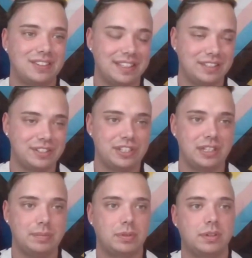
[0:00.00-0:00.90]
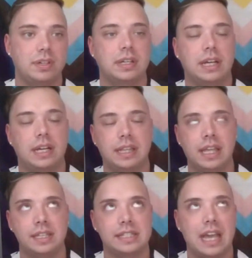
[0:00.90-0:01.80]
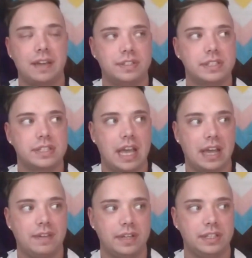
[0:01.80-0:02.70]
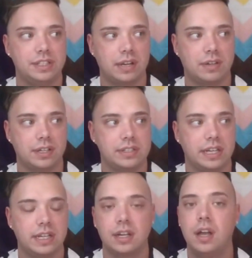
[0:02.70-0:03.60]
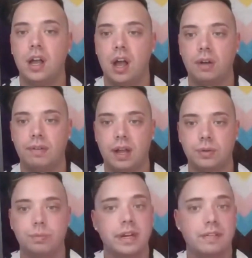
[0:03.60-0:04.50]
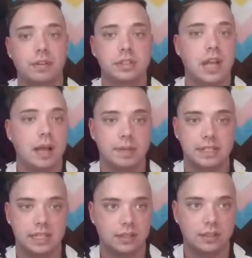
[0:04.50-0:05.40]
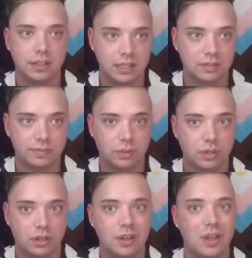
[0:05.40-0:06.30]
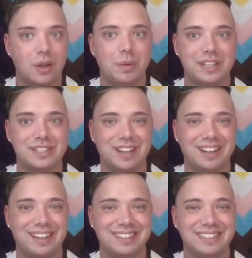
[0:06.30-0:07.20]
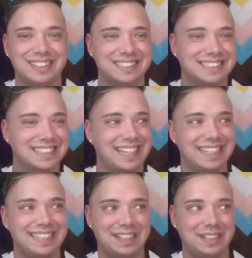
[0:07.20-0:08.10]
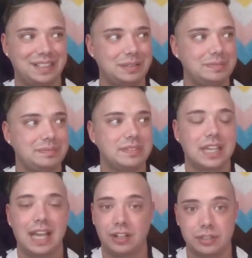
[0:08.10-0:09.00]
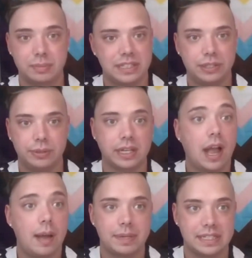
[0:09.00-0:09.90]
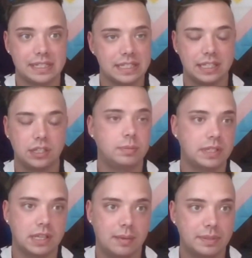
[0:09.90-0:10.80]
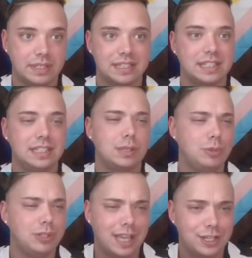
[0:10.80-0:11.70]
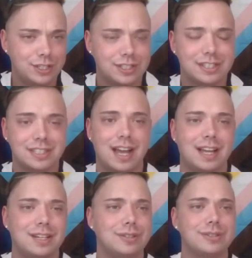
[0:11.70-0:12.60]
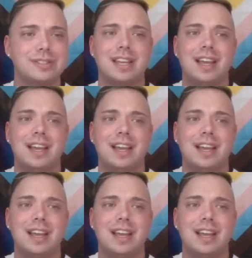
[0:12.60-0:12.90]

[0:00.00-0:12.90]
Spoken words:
leadership, or let staff just have a general understanding around whatever topics they are looking for, which looks like LGBT competency, human competency, communication styles,